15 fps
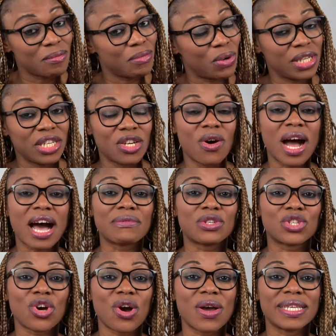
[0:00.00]
But they don't have
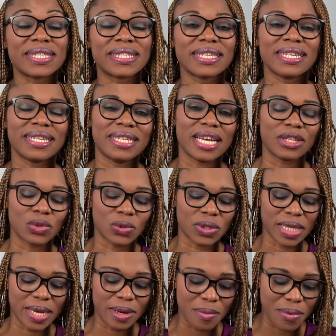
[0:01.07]
choice than to
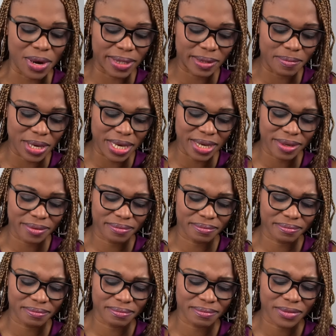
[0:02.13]
celebrate me.
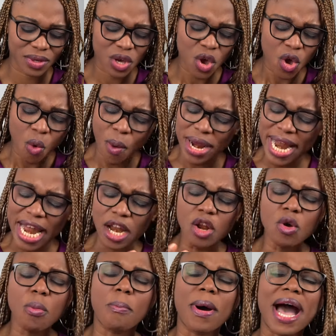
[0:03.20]
When I
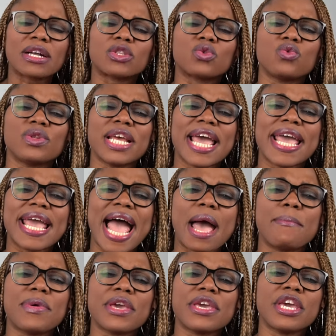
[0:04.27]
look back today, I
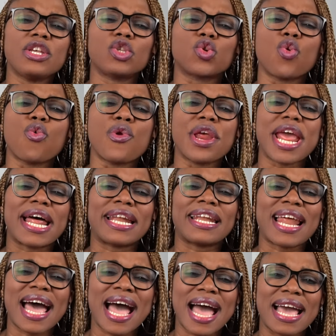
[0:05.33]
begin to
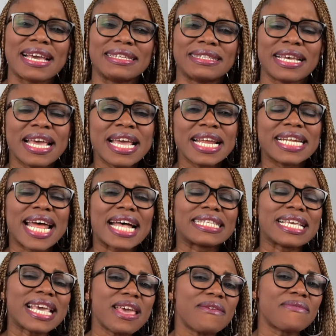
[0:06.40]
realize that
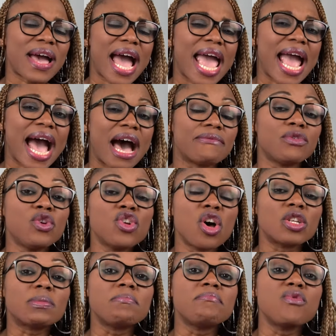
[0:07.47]
if I have
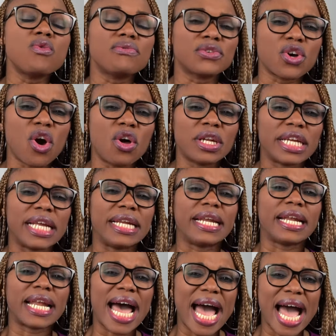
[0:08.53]
not moved on
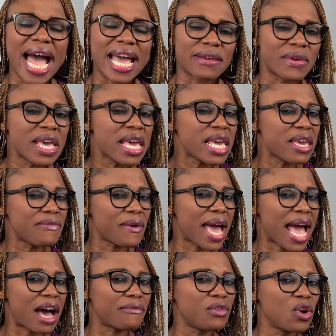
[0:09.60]
in life, if I
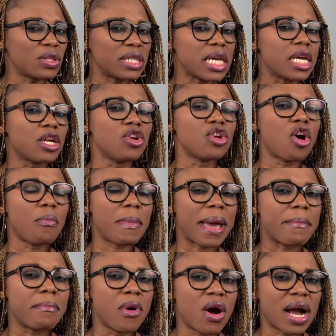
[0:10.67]
have not ignored my
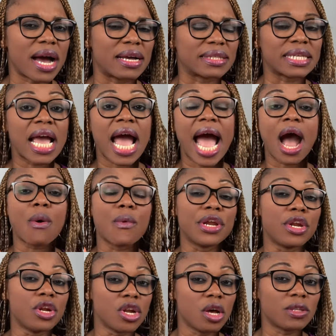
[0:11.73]
mockers, I will
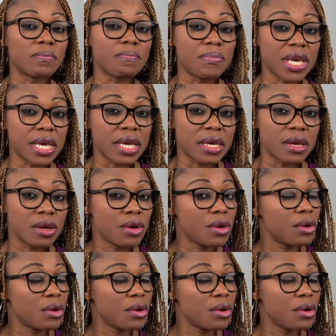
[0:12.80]
not be,